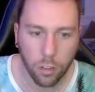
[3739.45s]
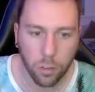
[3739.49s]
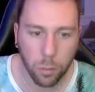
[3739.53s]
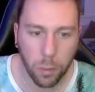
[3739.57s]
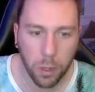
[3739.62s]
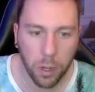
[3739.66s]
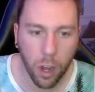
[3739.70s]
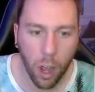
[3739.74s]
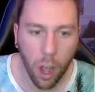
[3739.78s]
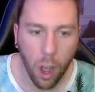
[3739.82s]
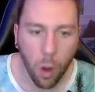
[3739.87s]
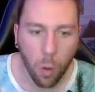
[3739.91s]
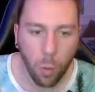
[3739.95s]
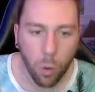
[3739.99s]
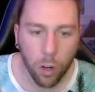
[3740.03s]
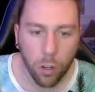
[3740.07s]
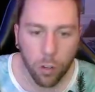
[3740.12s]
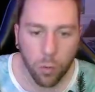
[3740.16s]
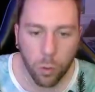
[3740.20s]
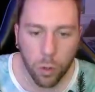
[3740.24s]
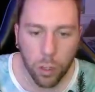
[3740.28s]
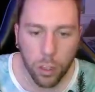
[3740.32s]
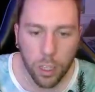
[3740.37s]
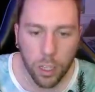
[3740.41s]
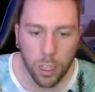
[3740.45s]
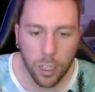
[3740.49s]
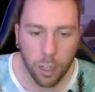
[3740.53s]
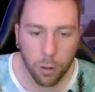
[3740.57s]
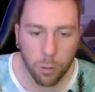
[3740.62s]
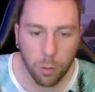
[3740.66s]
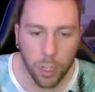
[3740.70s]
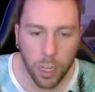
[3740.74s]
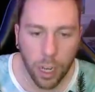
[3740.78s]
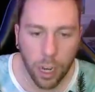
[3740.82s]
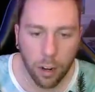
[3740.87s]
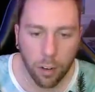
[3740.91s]
But what is one thing that
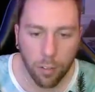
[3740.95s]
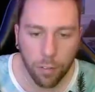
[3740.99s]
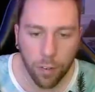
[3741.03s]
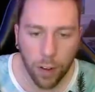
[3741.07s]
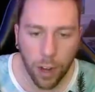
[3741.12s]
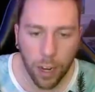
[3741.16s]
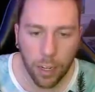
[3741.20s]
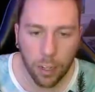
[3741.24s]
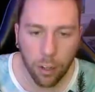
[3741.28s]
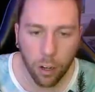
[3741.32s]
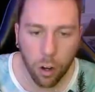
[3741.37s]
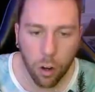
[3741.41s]
we kind of find?